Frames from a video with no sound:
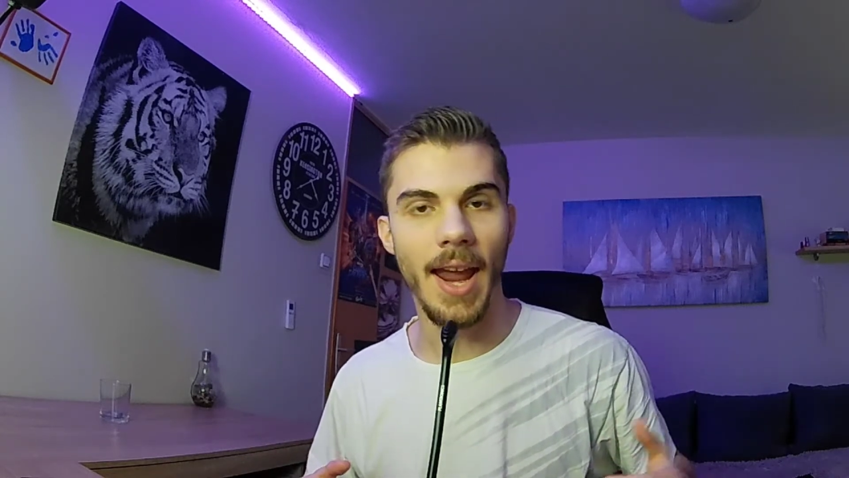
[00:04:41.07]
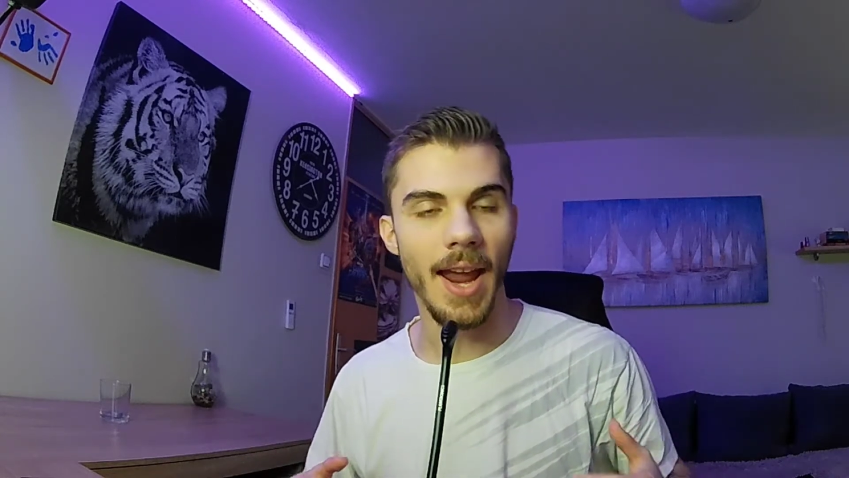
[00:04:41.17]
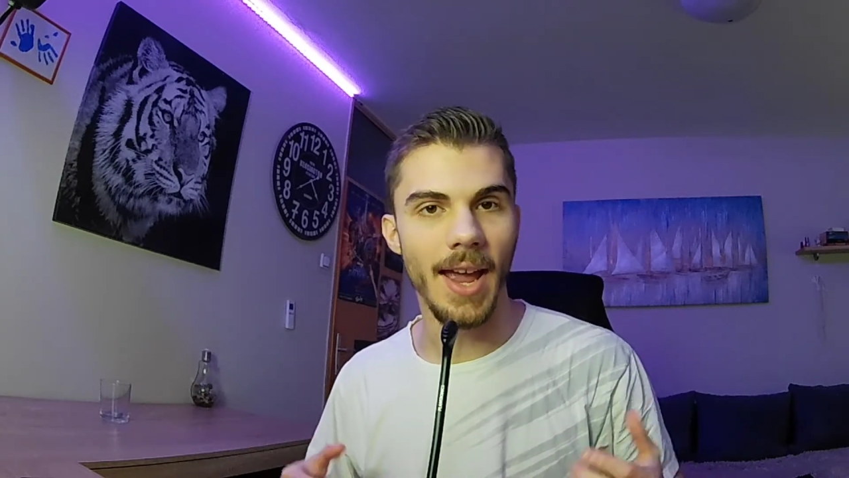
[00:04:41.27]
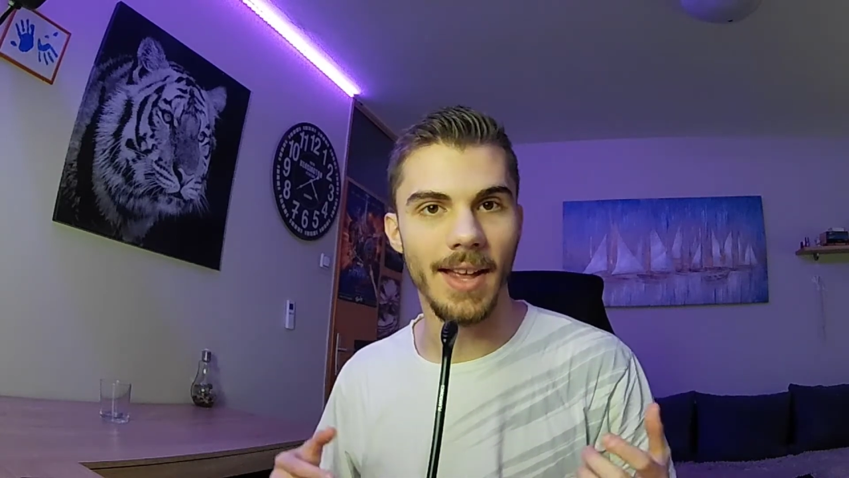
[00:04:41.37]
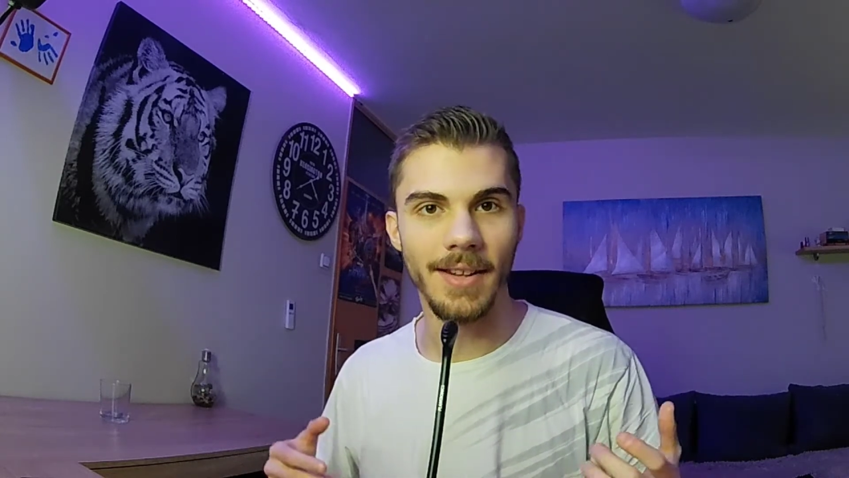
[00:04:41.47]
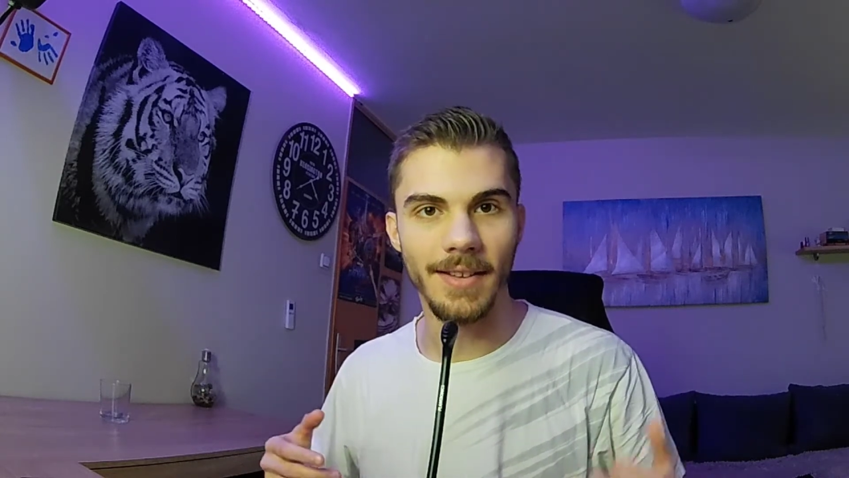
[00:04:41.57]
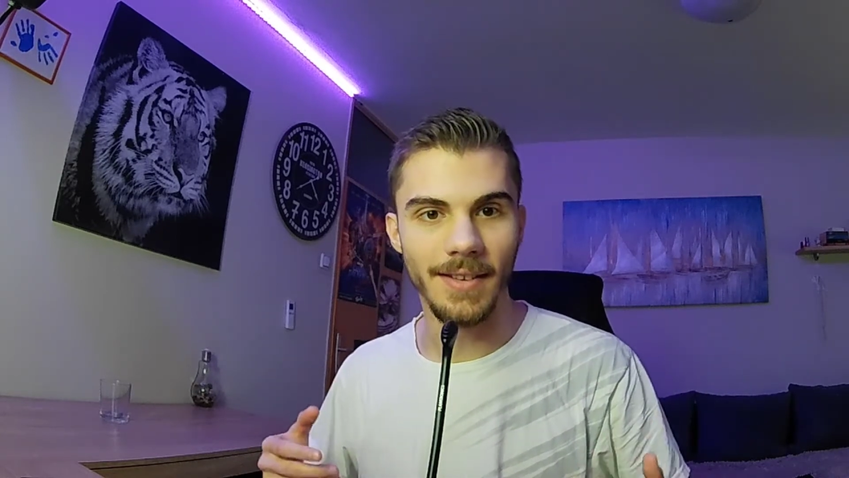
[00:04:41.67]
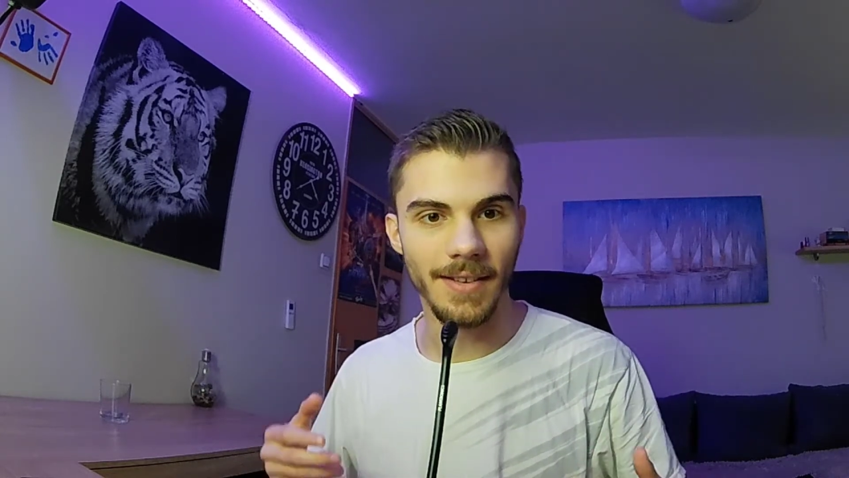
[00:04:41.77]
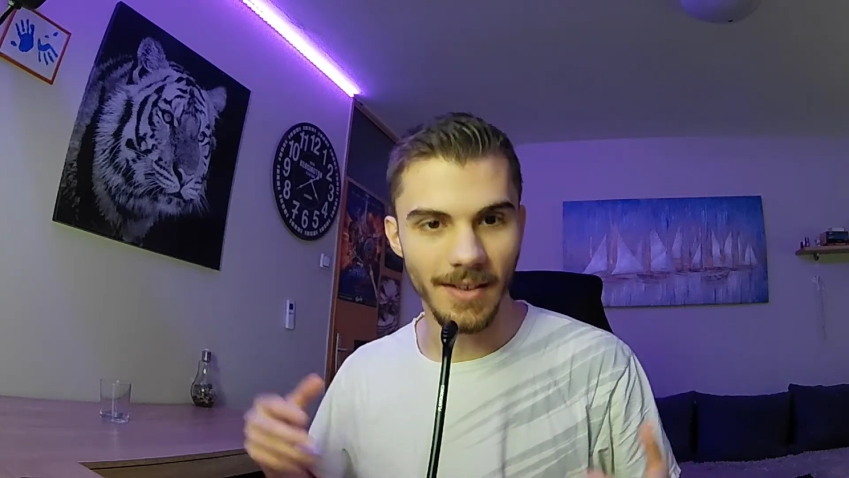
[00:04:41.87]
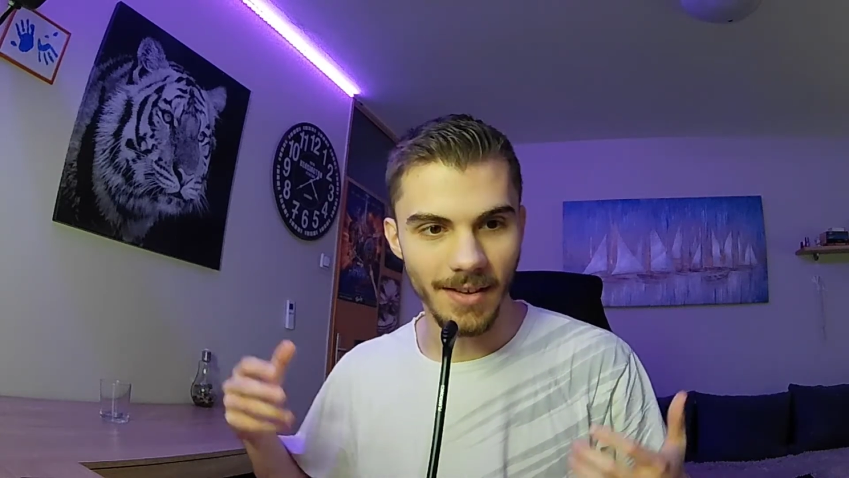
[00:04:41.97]
and
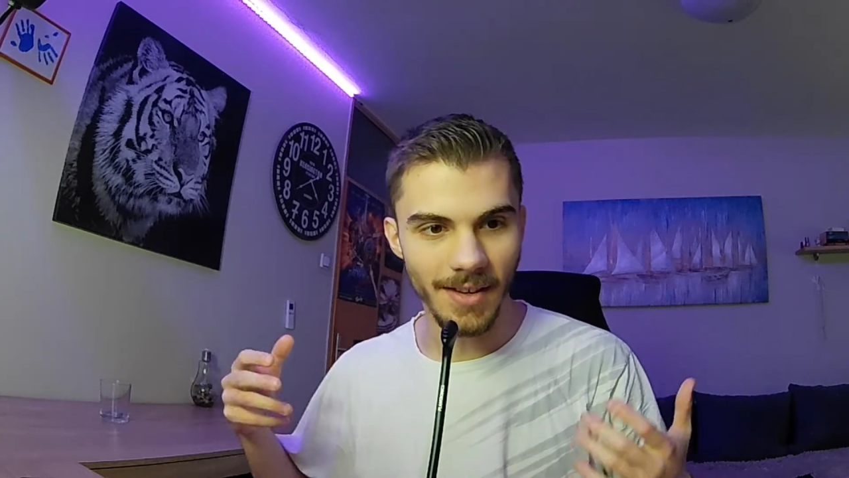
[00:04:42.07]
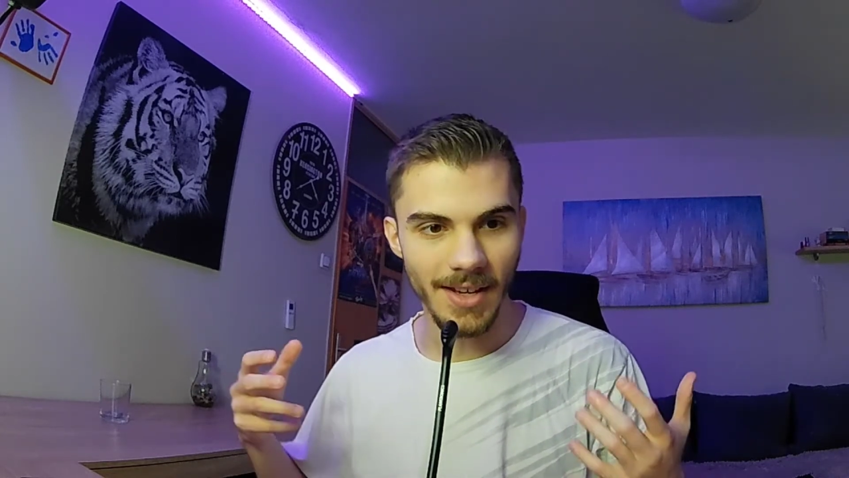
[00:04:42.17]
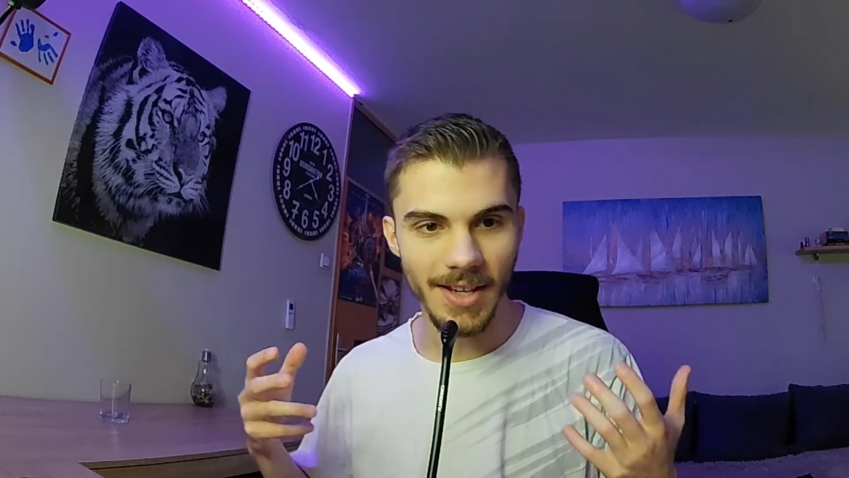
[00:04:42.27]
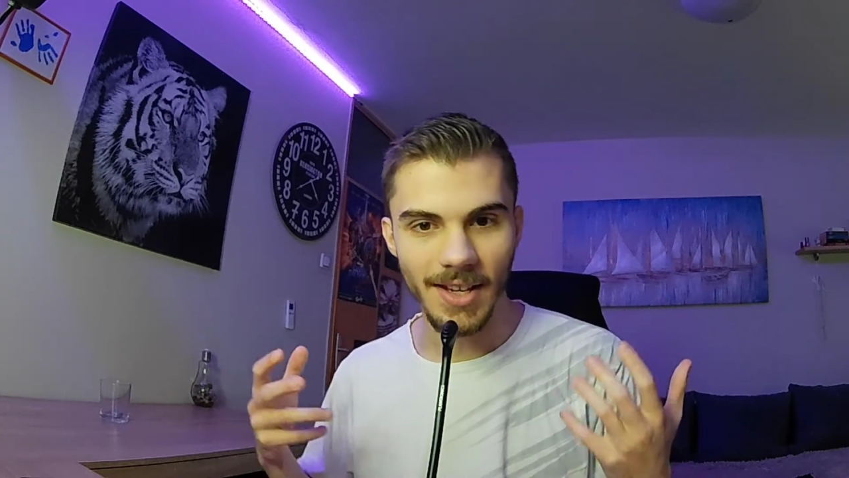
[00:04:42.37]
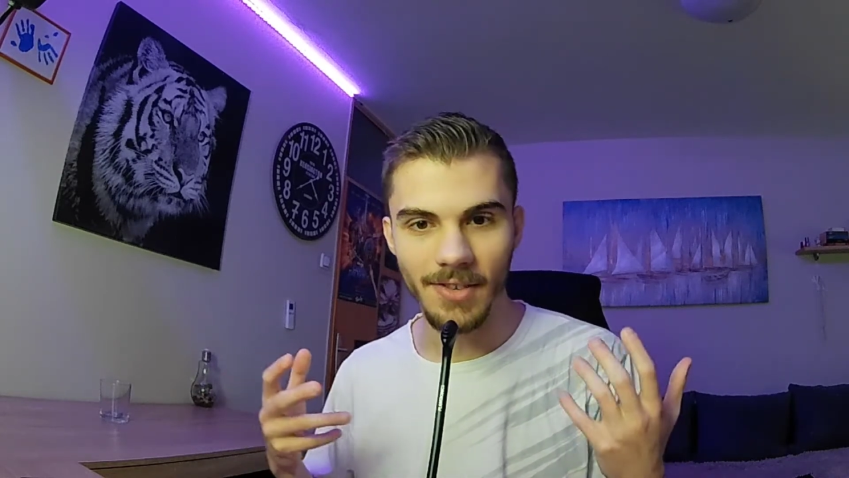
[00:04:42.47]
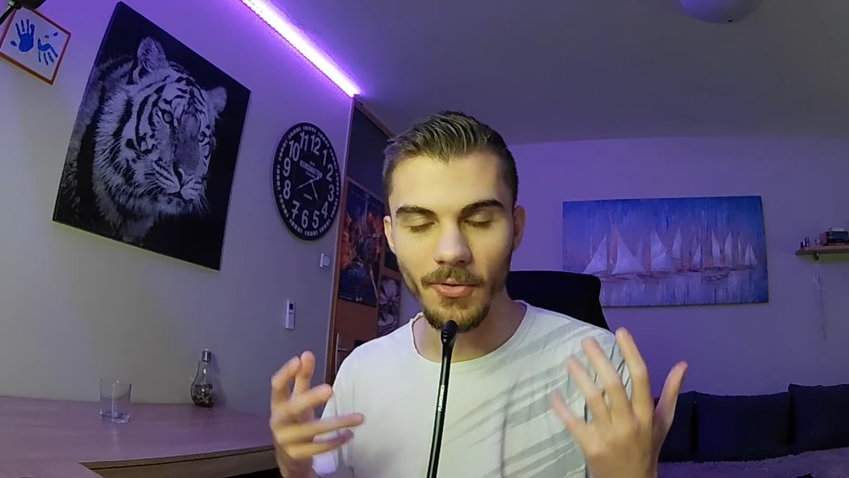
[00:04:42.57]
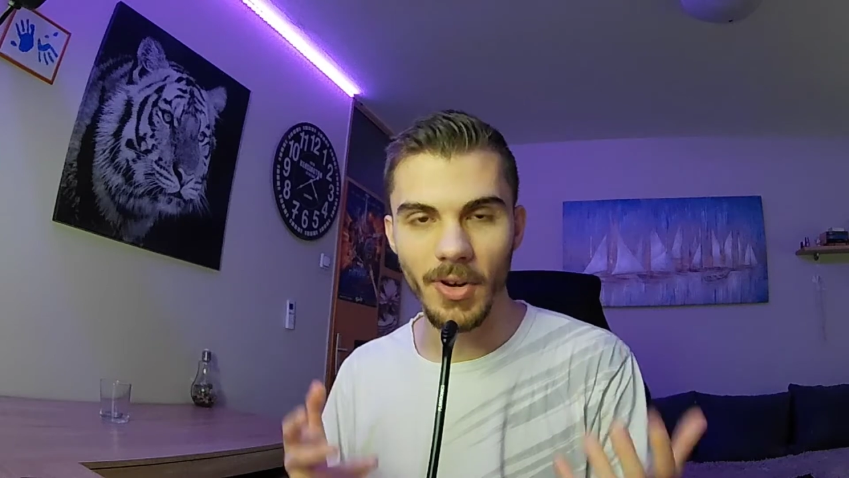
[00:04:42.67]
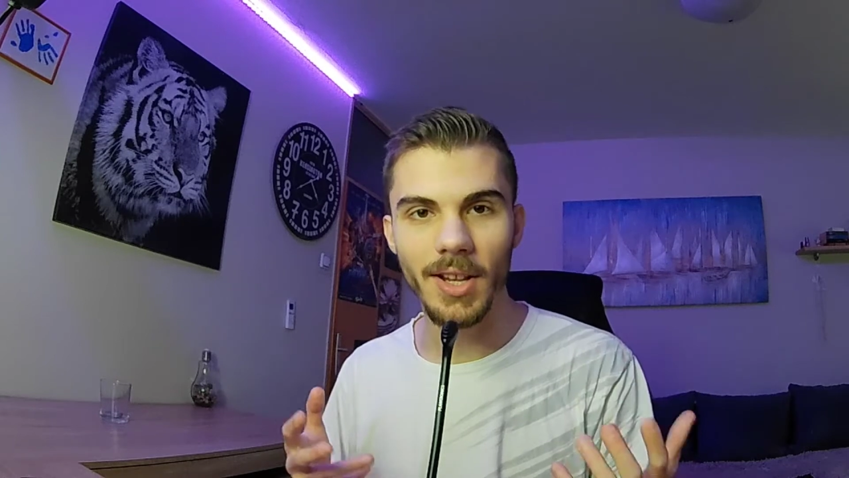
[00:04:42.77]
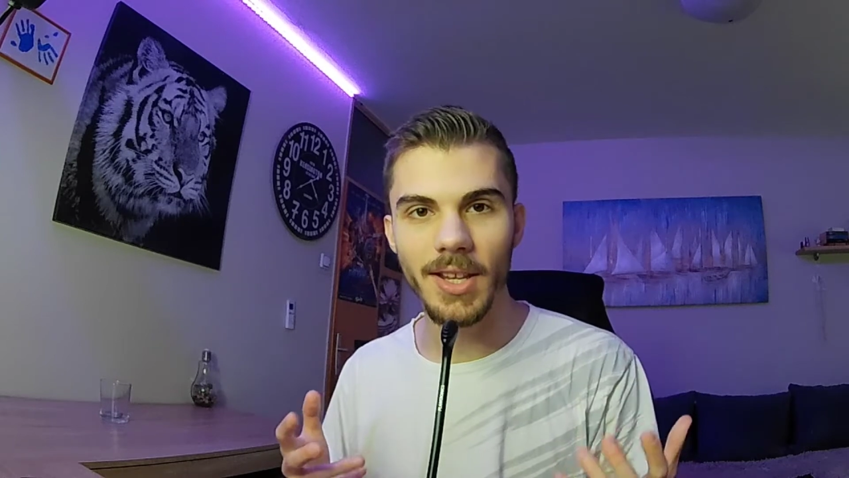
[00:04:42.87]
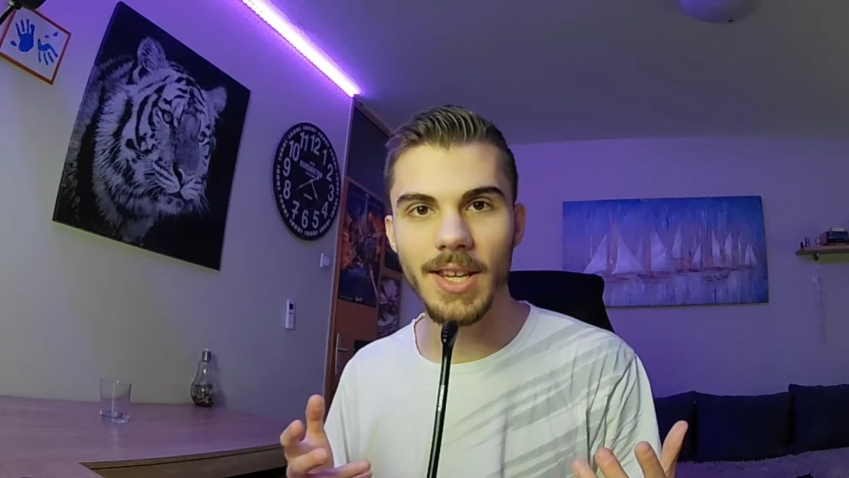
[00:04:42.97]
it
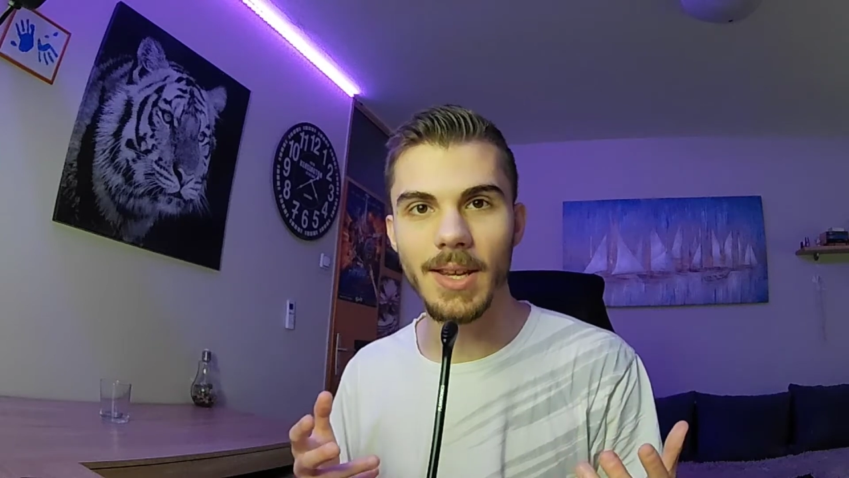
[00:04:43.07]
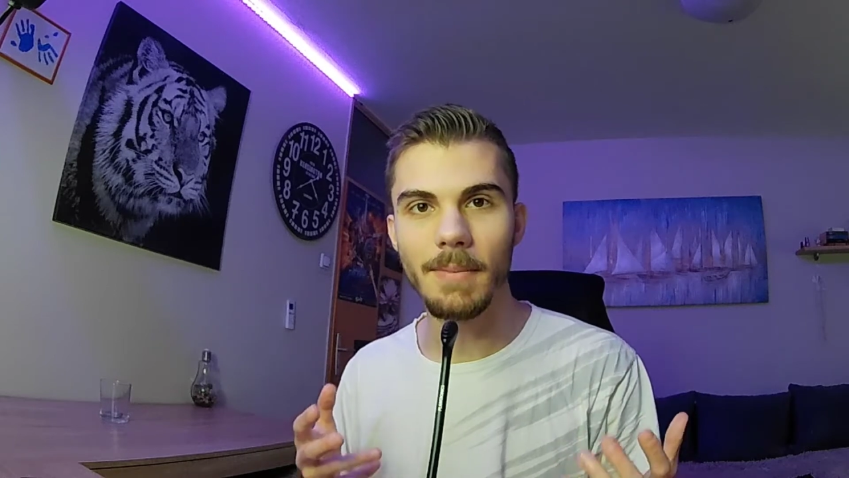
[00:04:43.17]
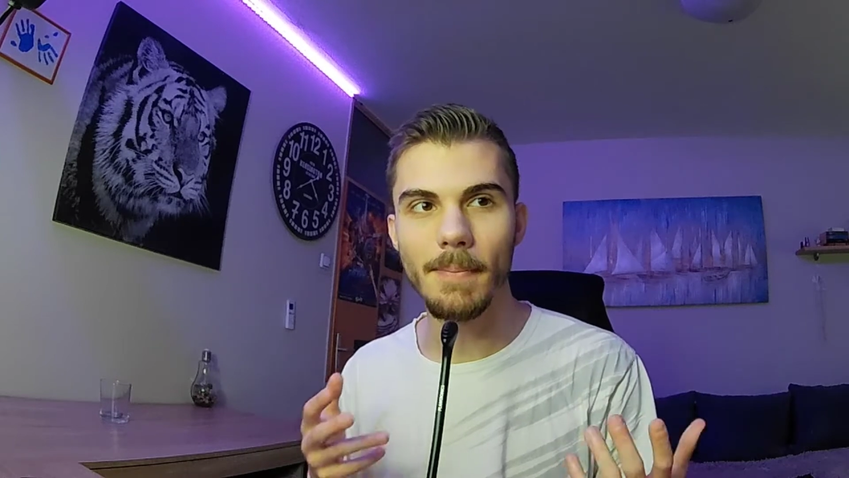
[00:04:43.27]
really